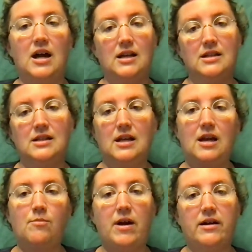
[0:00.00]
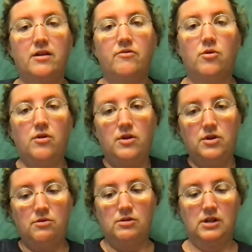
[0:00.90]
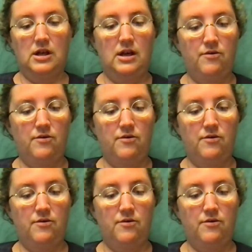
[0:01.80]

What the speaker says: ice skate, back and forth, to ski